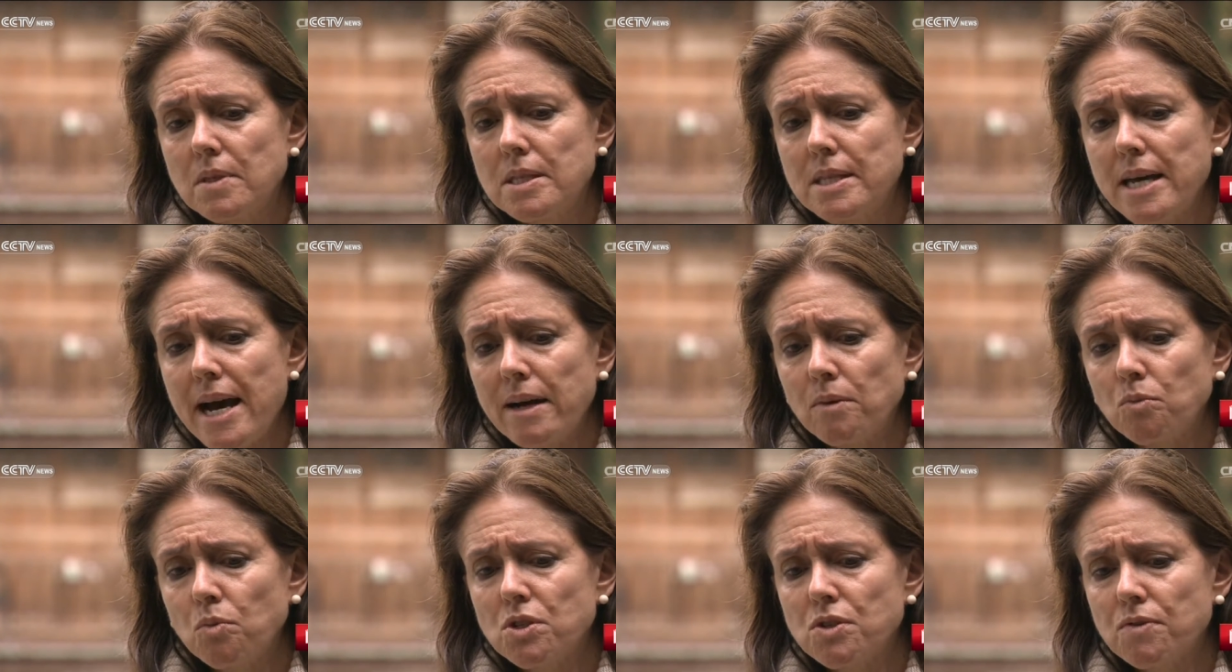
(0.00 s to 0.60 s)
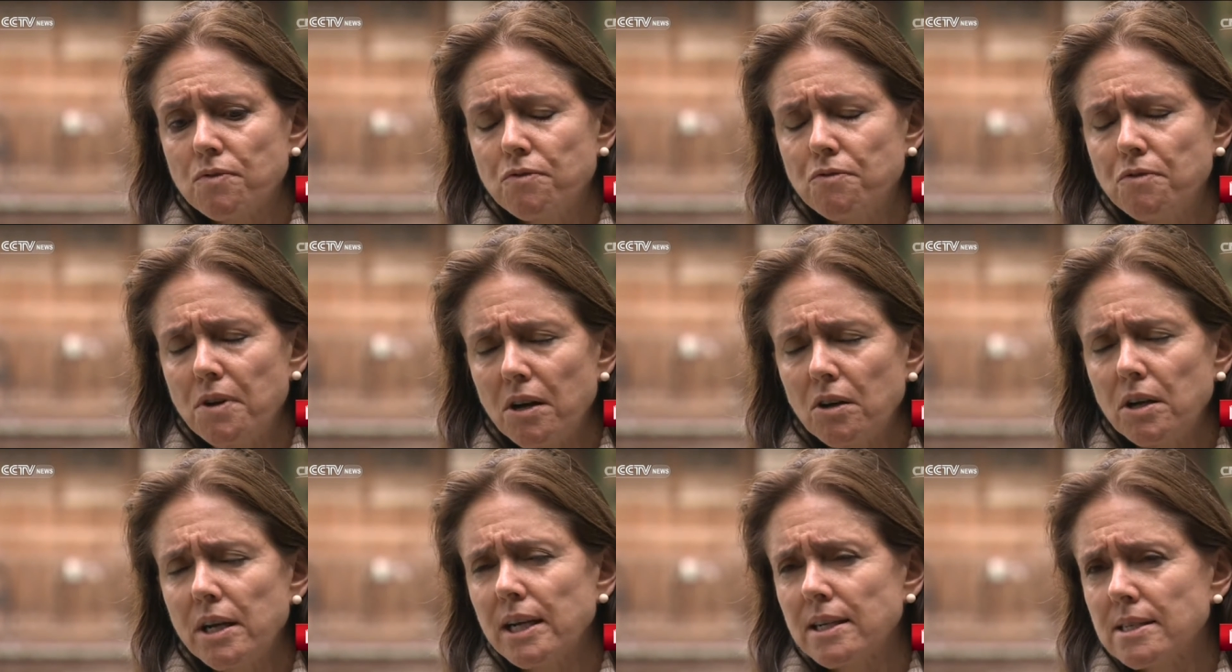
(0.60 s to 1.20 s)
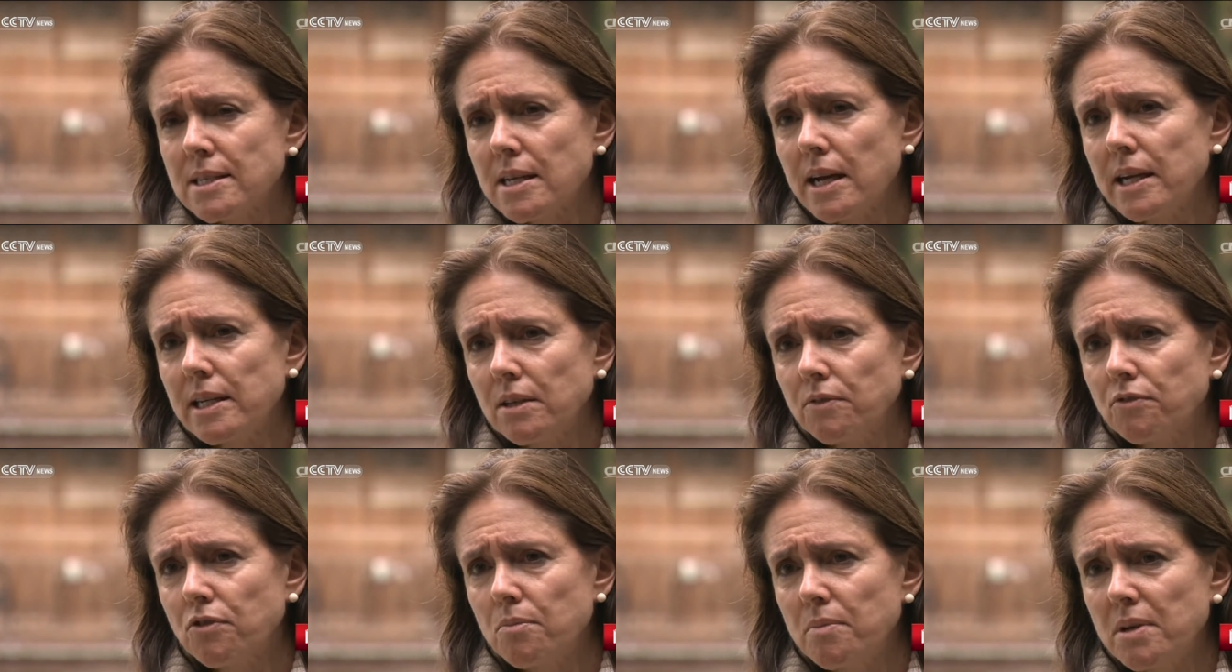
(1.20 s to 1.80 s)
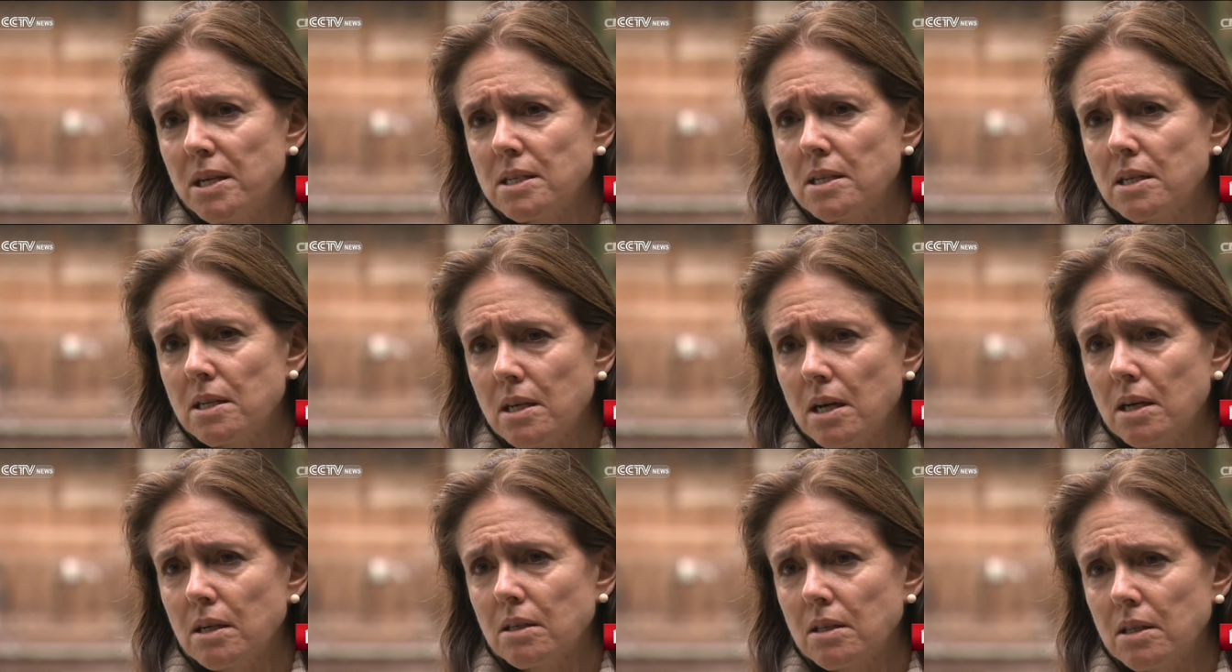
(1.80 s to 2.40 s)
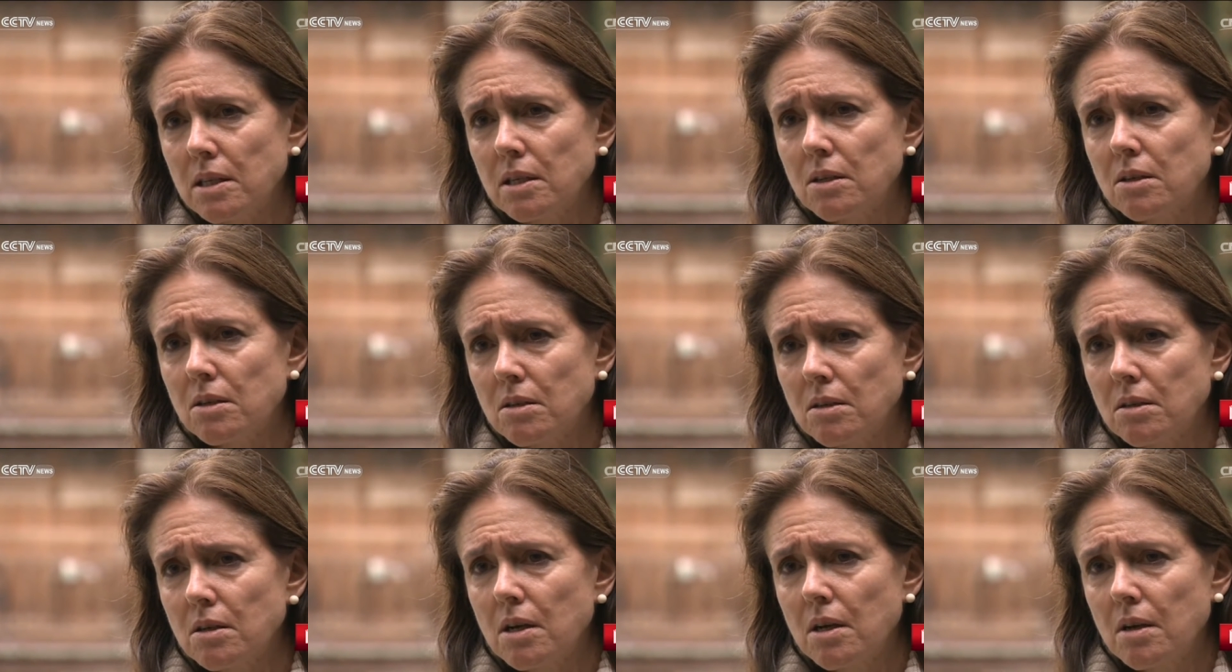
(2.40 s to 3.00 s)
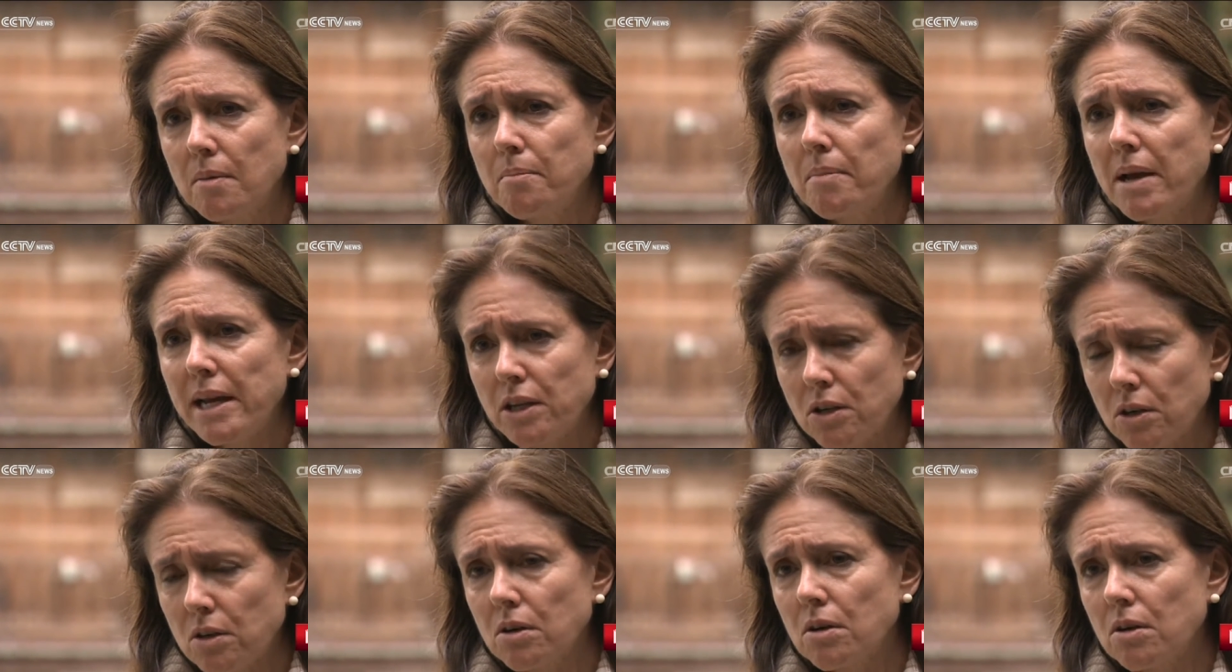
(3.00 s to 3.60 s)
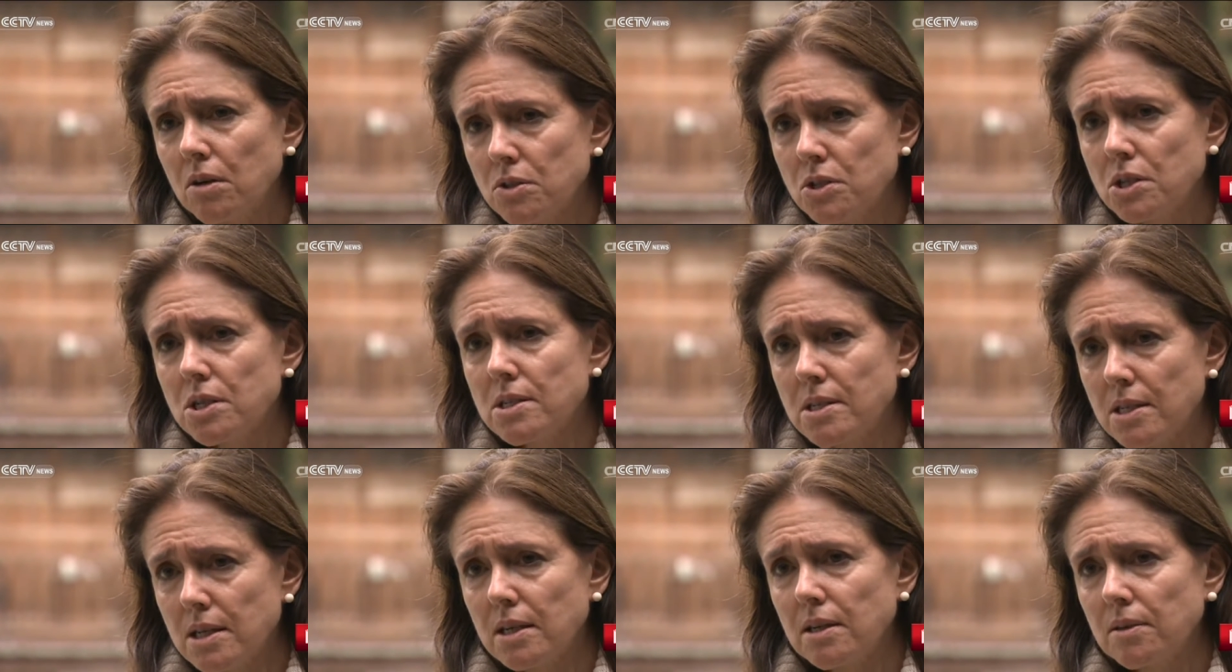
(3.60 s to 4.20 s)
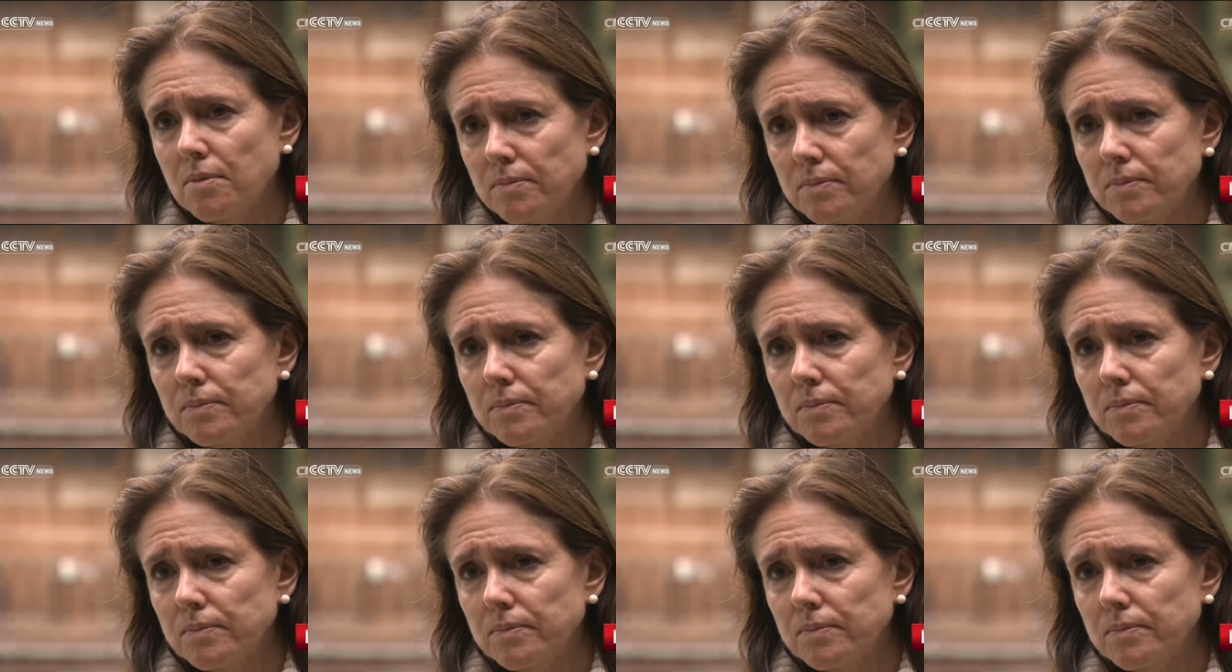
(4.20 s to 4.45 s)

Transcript: that was very exciting for me as a young theater mm. maker to see.